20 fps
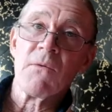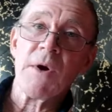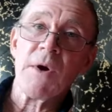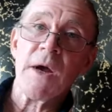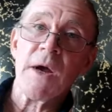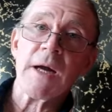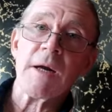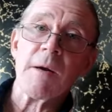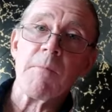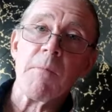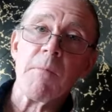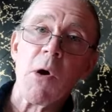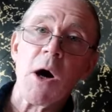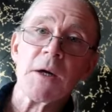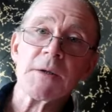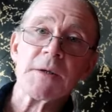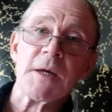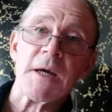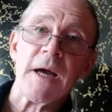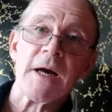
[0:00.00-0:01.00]
we hadn't have
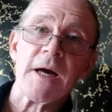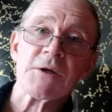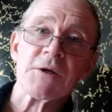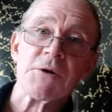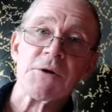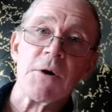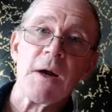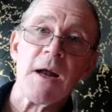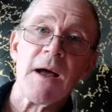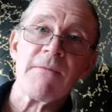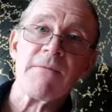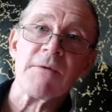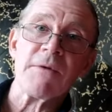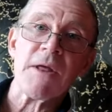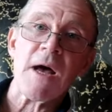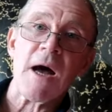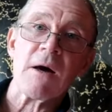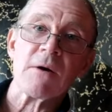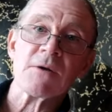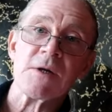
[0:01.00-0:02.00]
bought the extra
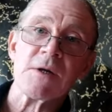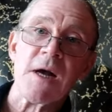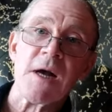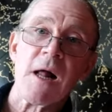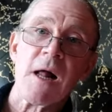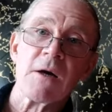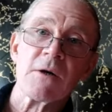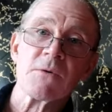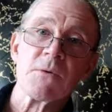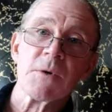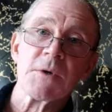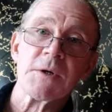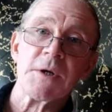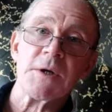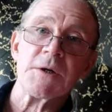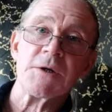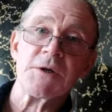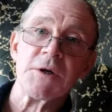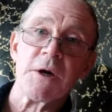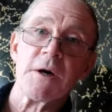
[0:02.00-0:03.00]
$11,000 worth
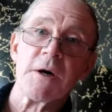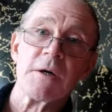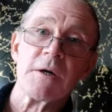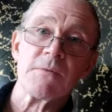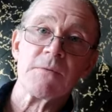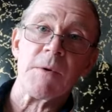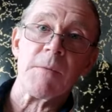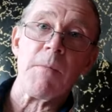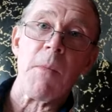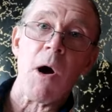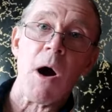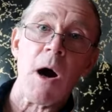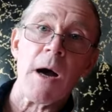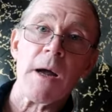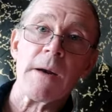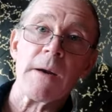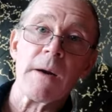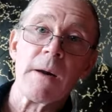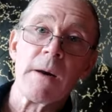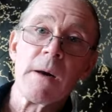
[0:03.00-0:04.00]
of insurance we
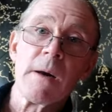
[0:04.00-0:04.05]
bought.